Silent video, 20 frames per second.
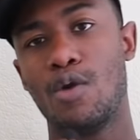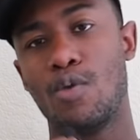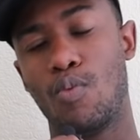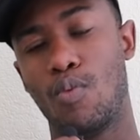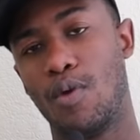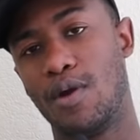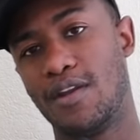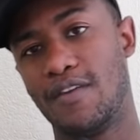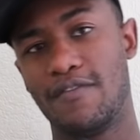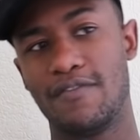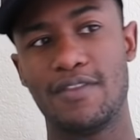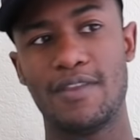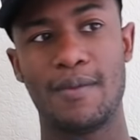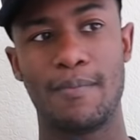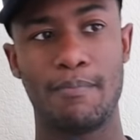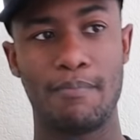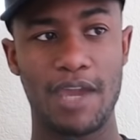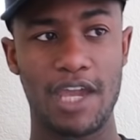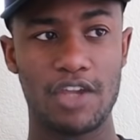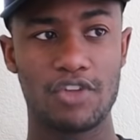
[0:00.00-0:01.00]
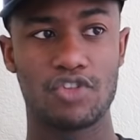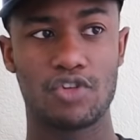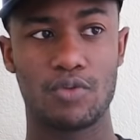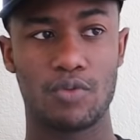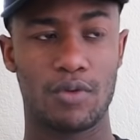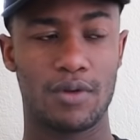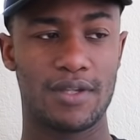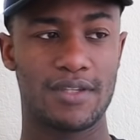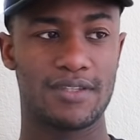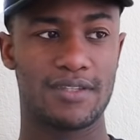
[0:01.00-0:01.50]
One of the major
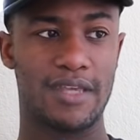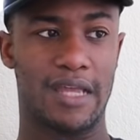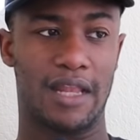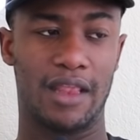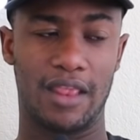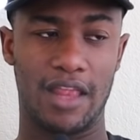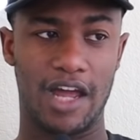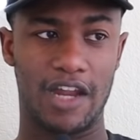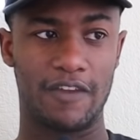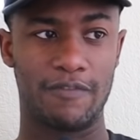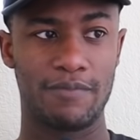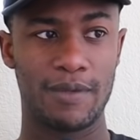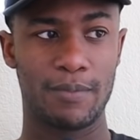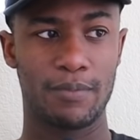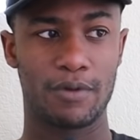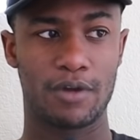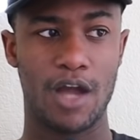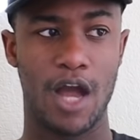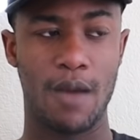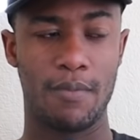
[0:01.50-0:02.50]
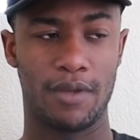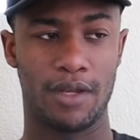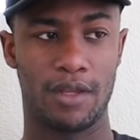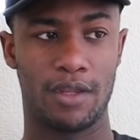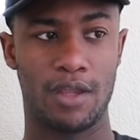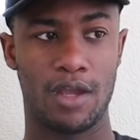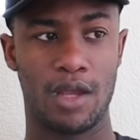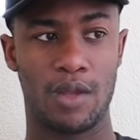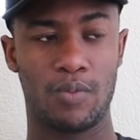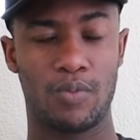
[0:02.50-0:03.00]
ones that a lot of people
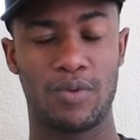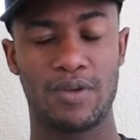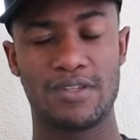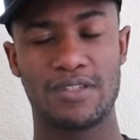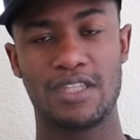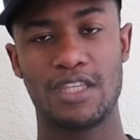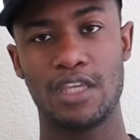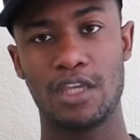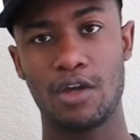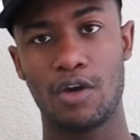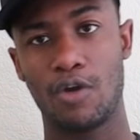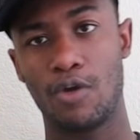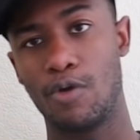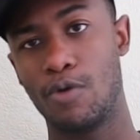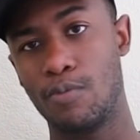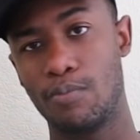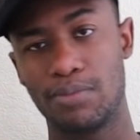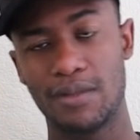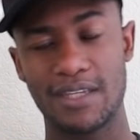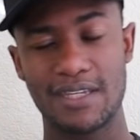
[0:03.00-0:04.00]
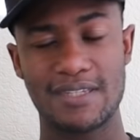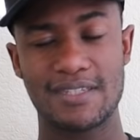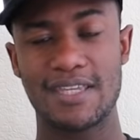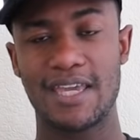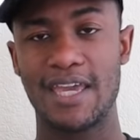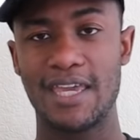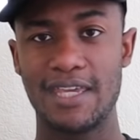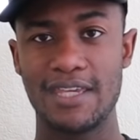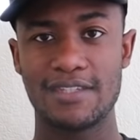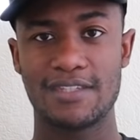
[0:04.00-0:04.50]
commented on was the Homme
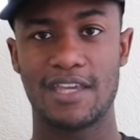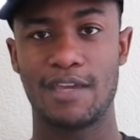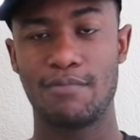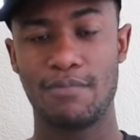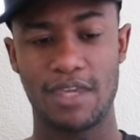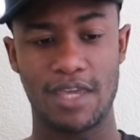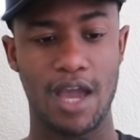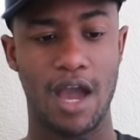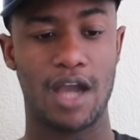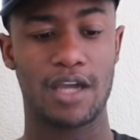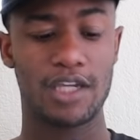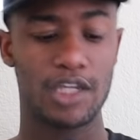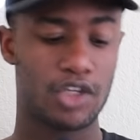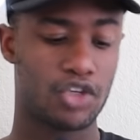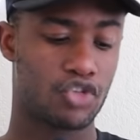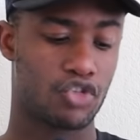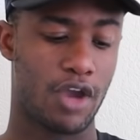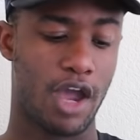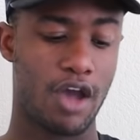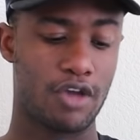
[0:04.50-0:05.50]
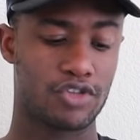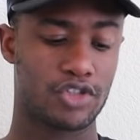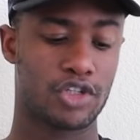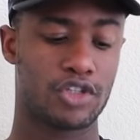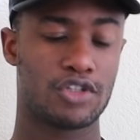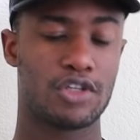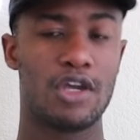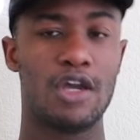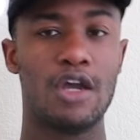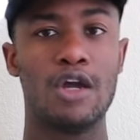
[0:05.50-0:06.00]
Plissé Issey Miyake
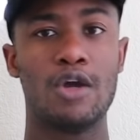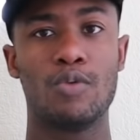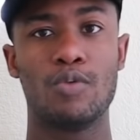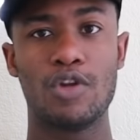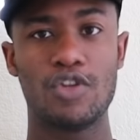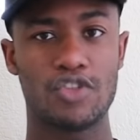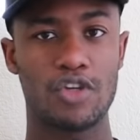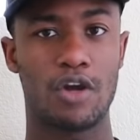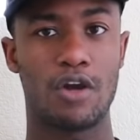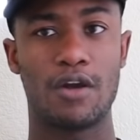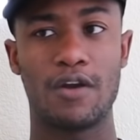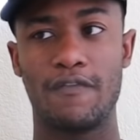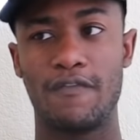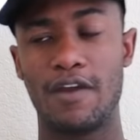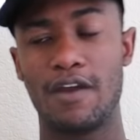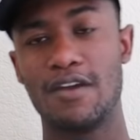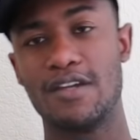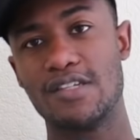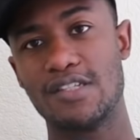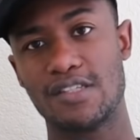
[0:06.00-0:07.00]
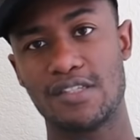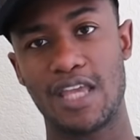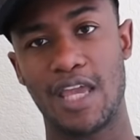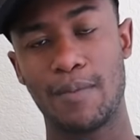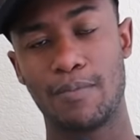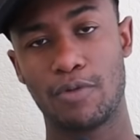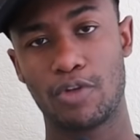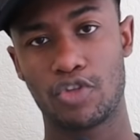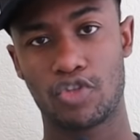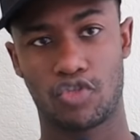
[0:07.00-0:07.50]
trousers, which are a very
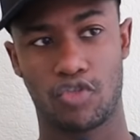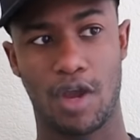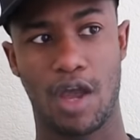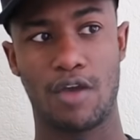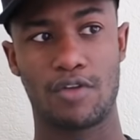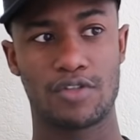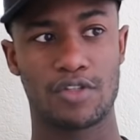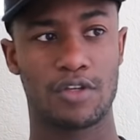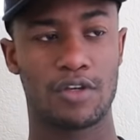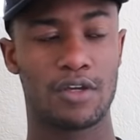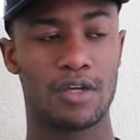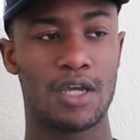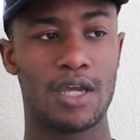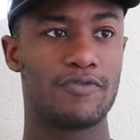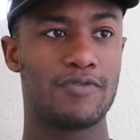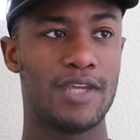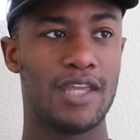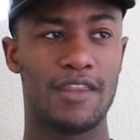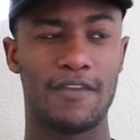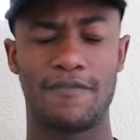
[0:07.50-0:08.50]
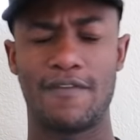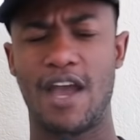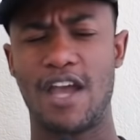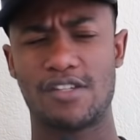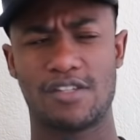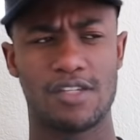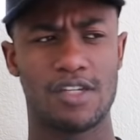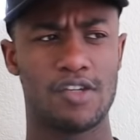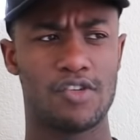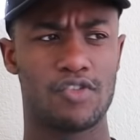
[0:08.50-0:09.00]
staple trouser in the
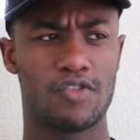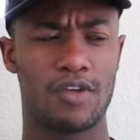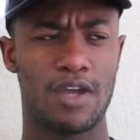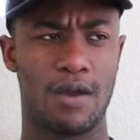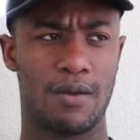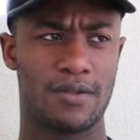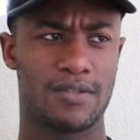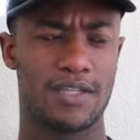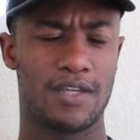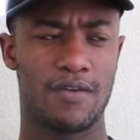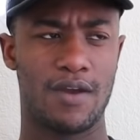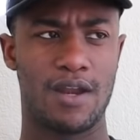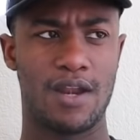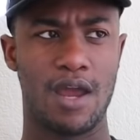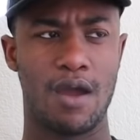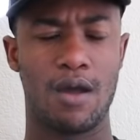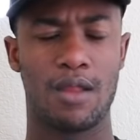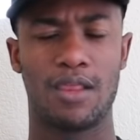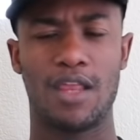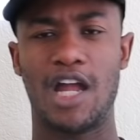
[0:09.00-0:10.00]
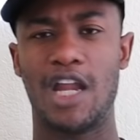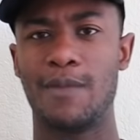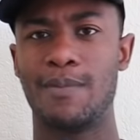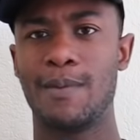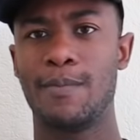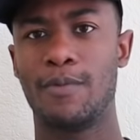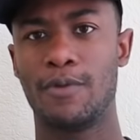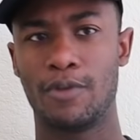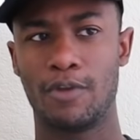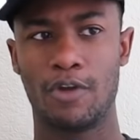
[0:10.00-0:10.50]
fashion industry, I would say right now. A lot of
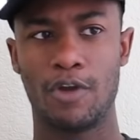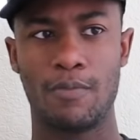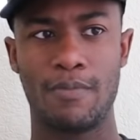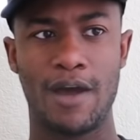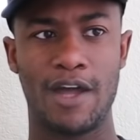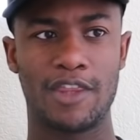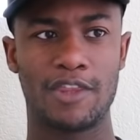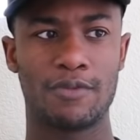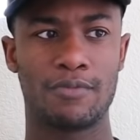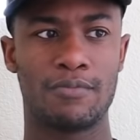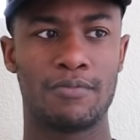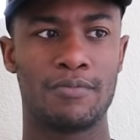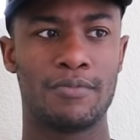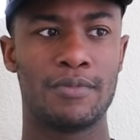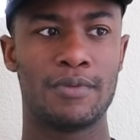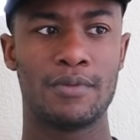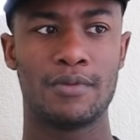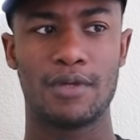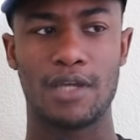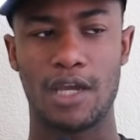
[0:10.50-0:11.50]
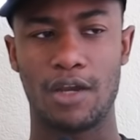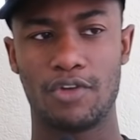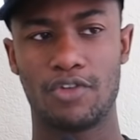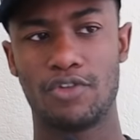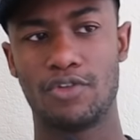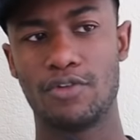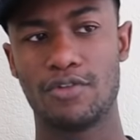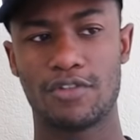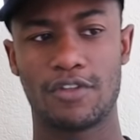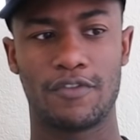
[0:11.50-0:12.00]
people know about them,
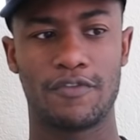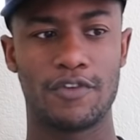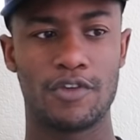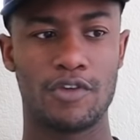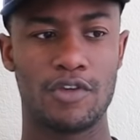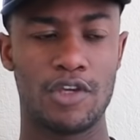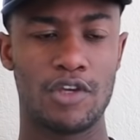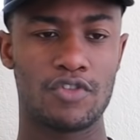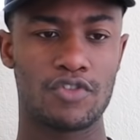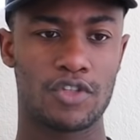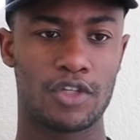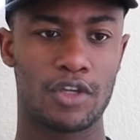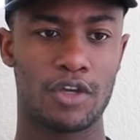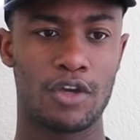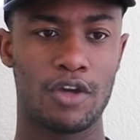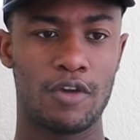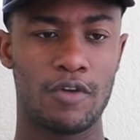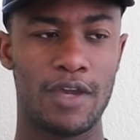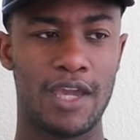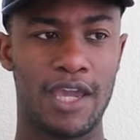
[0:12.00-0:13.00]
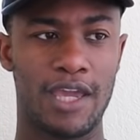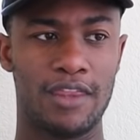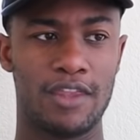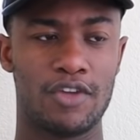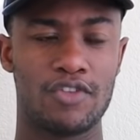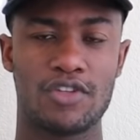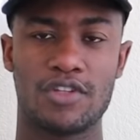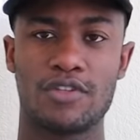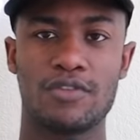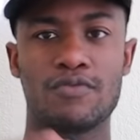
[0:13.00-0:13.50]
introduced a few years ago, and
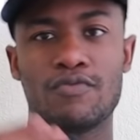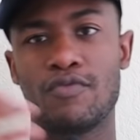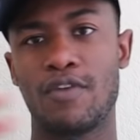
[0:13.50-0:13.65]
they're just